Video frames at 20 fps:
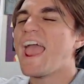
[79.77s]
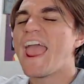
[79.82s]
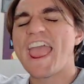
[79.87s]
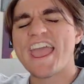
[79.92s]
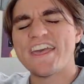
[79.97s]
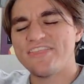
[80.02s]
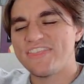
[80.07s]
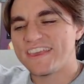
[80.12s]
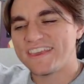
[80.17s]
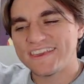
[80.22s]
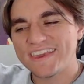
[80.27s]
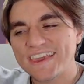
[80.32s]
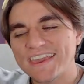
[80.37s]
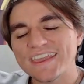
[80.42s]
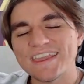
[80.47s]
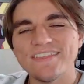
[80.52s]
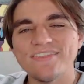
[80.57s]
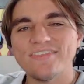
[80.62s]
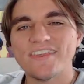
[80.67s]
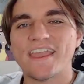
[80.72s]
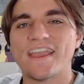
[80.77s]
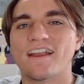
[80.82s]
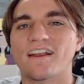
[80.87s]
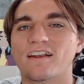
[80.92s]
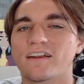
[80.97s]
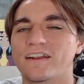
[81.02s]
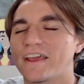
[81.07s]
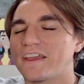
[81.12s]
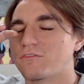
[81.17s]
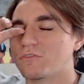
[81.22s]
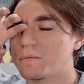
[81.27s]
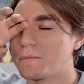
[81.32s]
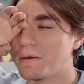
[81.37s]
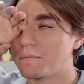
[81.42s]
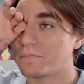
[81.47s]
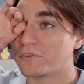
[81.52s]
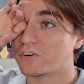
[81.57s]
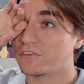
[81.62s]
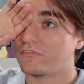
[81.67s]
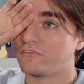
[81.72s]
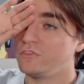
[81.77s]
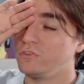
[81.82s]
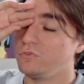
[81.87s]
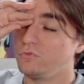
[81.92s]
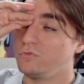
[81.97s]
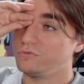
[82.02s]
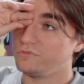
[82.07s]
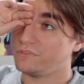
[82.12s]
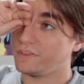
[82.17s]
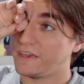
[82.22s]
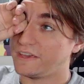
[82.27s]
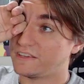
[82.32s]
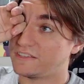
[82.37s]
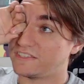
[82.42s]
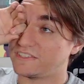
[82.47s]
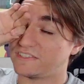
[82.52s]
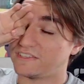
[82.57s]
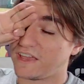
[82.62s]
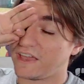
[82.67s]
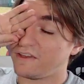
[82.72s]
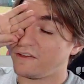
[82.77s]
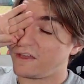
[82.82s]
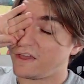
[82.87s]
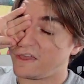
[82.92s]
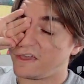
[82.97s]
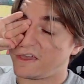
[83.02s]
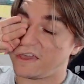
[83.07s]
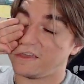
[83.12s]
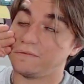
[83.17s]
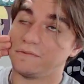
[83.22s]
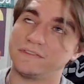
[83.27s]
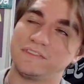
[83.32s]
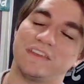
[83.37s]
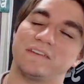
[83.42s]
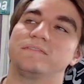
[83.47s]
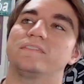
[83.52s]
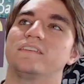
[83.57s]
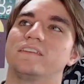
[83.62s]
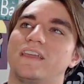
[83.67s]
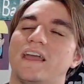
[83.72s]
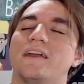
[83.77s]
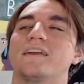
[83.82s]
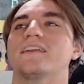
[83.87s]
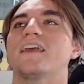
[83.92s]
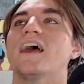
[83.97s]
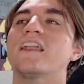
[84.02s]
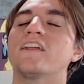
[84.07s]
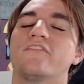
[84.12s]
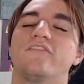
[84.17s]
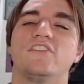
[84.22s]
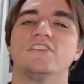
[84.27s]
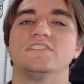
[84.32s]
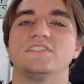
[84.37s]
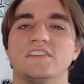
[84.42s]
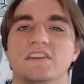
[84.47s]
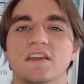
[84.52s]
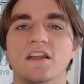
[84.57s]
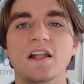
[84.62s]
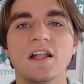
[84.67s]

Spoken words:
And they get in there, and I remember a few, like, kind of fuzzy,